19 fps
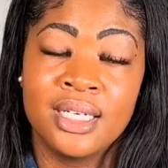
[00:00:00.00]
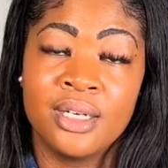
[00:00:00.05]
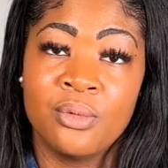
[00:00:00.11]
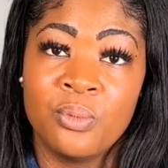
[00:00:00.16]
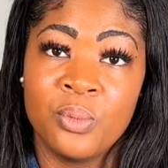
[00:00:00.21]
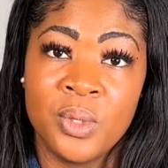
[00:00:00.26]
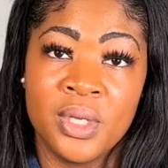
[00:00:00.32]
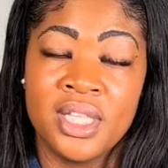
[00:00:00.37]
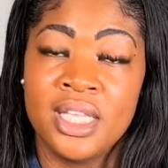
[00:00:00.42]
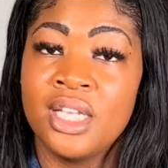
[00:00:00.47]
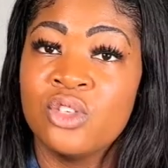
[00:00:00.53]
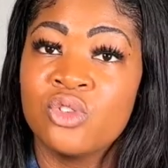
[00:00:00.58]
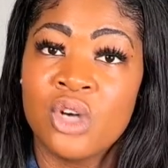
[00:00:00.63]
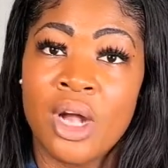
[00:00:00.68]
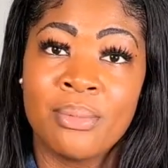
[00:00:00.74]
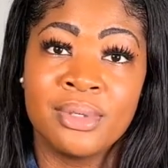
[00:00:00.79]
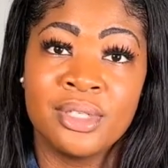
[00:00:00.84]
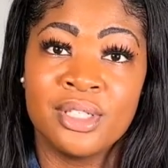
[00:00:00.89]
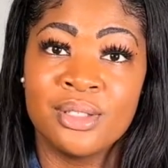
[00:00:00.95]
when they
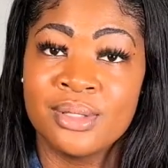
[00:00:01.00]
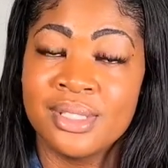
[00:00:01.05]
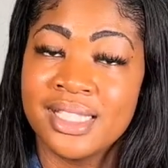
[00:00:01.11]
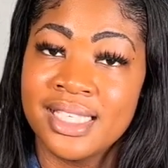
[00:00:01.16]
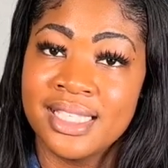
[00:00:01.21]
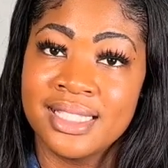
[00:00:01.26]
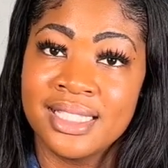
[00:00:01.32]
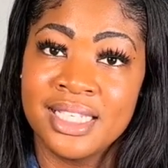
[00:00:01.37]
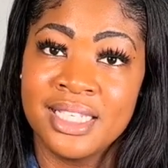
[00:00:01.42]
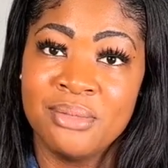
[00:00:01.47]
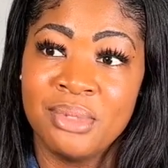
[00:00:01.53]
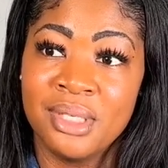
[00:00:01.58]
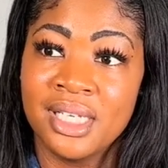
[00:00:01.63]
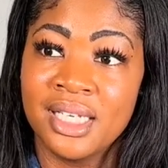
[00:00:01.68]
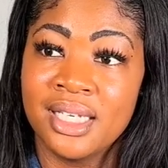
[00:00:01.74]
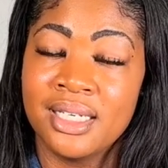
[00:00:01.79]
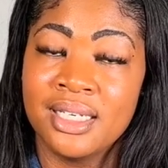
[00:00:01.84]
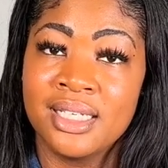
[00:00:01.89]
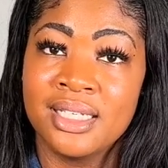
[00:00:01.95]
drop a new season,
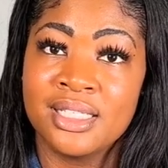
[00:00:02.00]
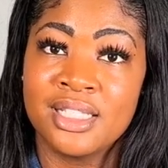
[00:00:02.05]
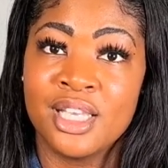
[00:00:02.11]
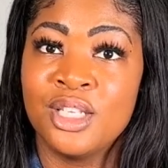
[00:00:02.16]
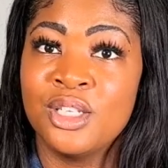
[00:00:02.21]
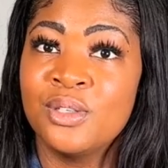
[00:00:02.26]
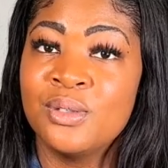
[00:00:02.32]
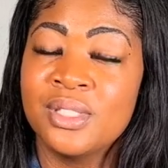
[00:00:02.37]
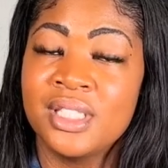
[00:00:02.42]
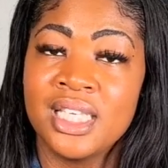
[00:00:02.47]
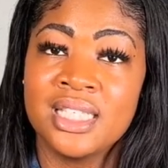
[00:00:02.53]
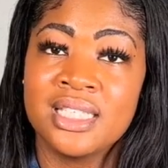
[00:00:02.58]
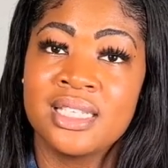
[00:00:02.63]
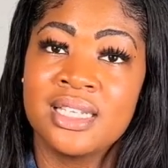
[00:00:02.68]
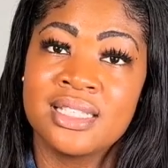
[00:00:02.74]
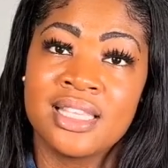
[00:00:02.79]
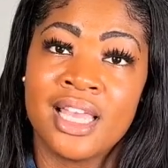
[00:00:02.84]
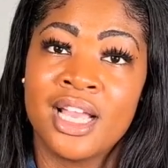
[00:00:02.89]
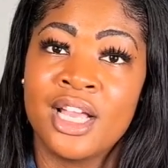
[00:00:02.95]
because a new season
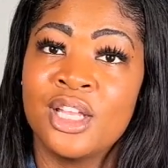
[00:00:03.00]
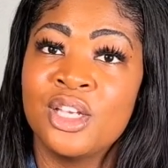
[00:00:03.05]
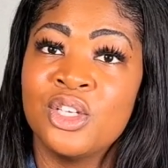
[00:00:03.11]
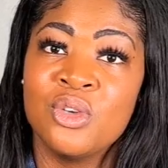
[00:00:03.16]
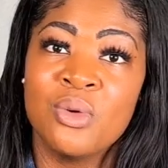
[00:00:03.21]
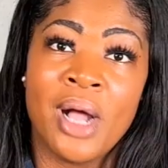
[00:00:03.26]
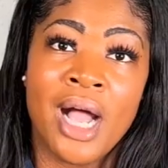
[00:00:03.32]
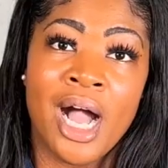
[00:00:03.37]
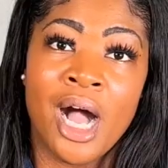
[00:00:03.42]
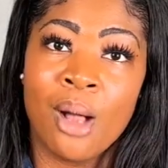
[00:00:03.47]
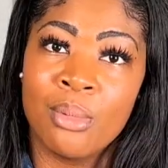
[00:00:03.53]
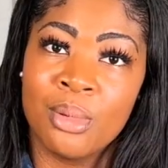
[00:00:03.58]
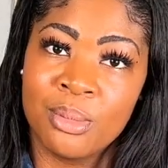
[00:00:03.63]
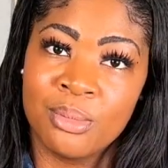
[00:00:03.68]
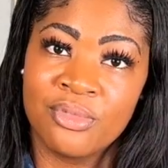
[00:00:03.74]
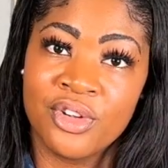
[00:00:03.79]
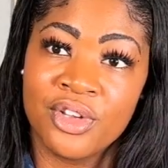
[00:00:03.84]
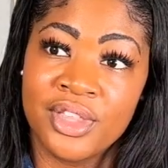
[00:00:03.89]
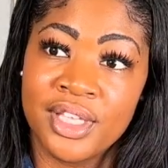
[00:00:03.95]
is like a new
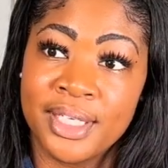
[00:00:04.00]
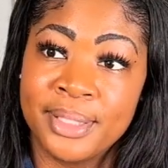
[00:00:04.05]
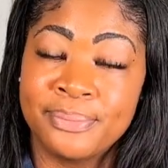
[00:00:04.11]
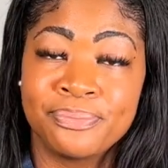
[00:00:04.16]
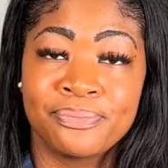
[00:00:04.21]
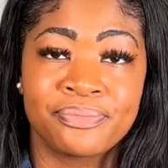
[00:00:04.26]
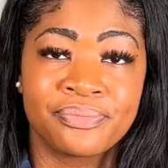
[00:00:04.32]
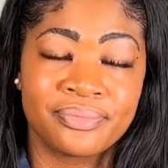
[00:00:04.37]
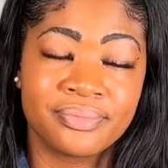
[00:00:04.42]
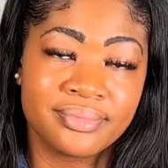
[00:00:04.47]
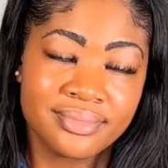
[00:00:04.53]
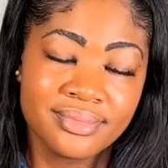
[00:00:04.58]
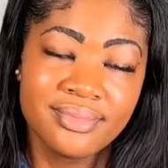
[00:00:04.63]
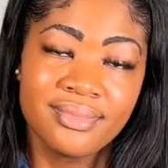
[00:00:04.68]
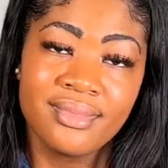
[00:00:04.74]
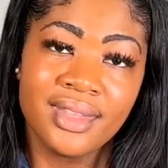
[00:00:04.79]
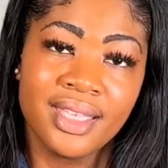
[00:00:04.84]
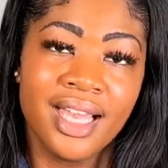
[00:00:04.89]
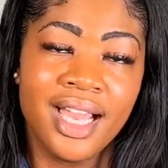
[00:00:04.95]
album for them.
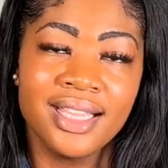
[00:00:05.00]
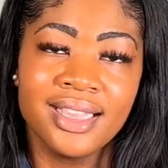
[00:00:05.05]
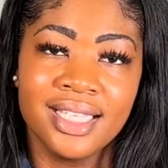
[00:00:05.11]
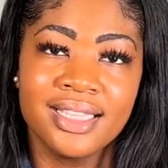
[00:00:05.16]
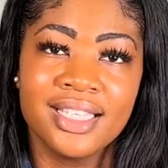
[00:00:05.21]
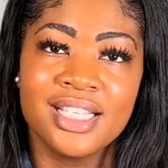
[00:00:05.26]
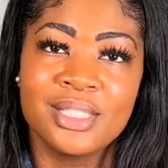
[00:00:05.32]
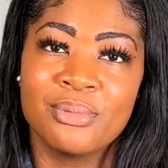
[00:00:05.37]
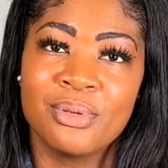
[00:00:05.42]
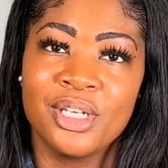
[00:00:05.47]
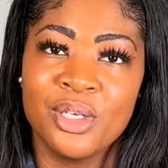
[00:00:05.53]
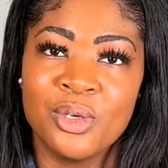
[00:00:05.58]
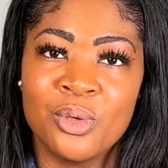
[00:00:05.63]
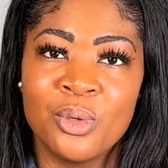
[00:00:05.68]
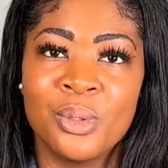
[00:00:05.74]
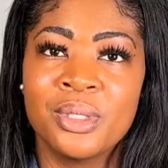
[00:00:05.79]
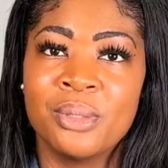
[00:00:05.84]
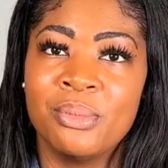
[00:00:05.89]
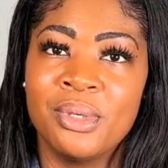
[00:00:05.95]
I think that's pretty
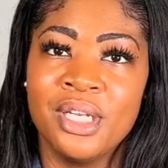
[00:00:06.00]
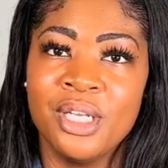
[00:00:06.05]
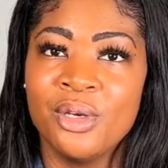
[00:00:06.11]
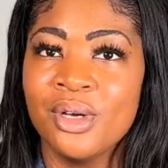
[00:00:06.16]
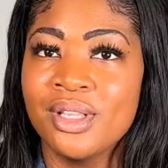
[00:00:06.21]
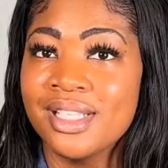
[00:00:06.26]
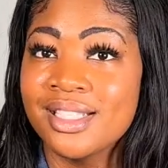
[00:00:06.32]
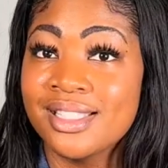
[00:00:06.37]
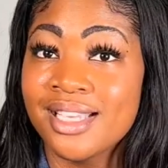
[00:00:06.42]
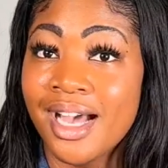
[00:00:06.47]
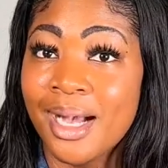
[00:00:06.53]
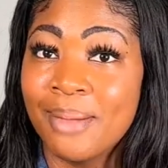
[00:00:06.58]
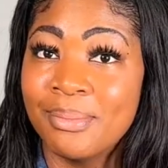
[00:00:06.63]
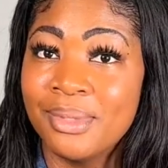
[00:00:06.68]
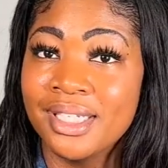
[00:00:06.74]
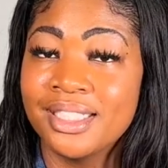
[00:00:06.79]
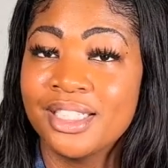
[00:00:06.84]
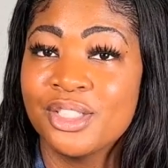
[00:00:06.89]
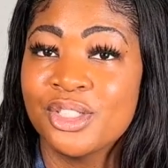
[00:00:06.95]
cool. Depending on the
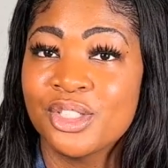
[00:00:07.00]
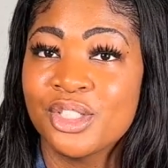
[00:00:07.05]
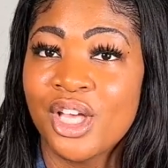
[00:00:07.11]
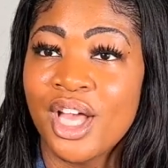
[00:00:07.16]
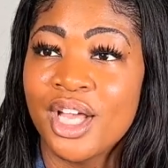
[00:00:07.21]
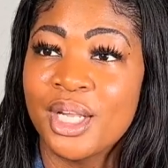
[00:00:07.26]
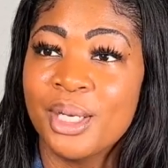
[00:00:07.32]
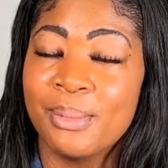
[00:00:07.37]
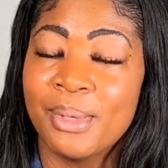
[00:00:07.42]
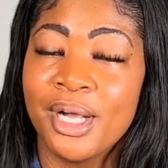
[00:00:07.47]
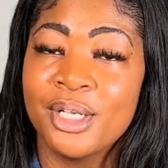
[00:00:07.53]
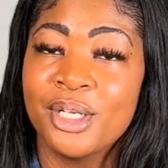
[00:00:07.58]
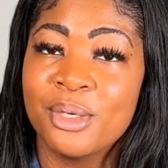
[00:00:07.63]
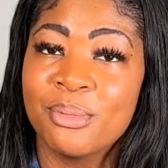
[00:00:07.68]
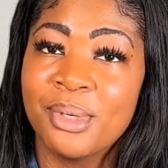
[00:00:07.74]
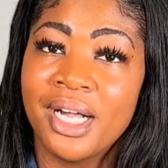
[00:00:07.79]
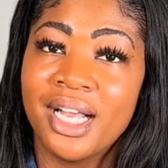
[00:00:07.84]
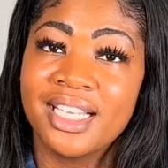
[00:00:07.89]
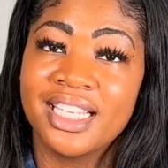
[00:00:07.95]
topic that you're talking about in your
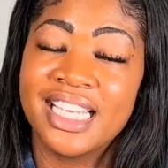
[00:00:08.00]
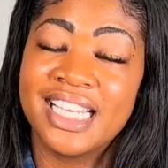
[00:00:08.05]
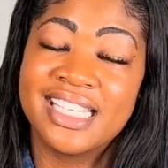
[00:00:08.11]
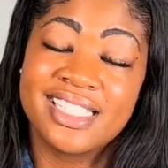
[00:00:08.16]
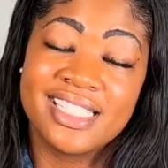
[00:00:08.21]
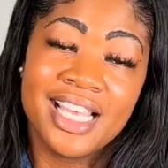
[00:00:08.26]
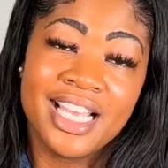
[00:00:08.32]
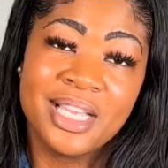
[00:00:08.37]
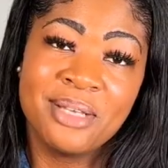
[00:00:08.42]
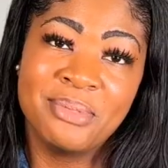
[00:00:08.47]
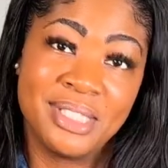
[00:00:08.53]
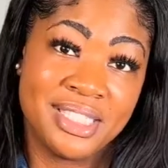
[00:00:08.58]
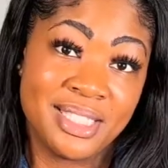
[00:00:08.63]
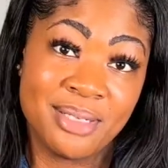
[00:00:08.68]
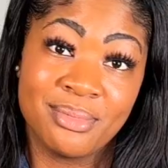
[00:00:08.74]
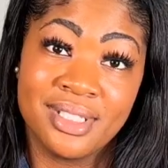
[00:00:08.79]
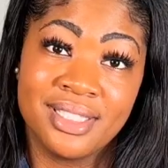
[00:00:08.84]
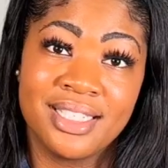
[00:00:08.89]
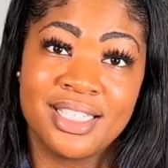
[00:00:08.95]
podcast, that could be
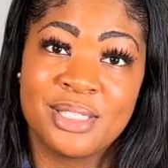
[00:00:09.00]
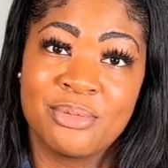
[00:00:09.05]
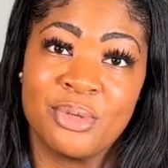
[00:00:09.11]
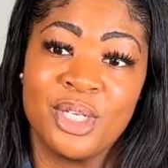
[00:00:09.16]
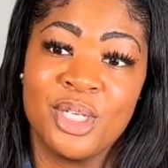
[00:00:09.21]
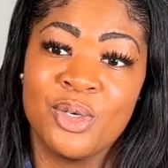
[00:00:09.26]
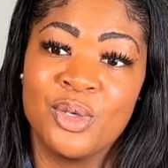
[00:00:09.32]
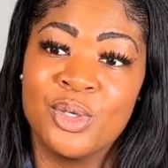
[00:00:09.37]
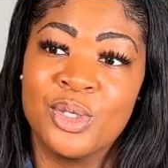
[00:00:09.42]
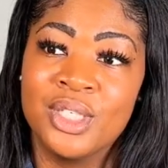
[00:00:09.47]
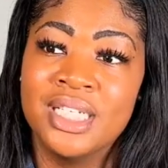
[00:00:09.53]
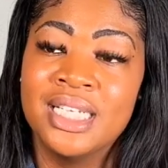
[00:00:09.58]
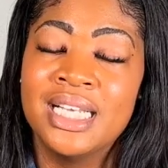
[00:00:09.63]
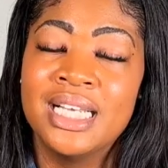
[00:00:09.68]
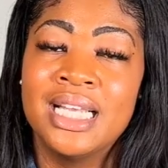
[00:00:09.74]
something that's pretty cool.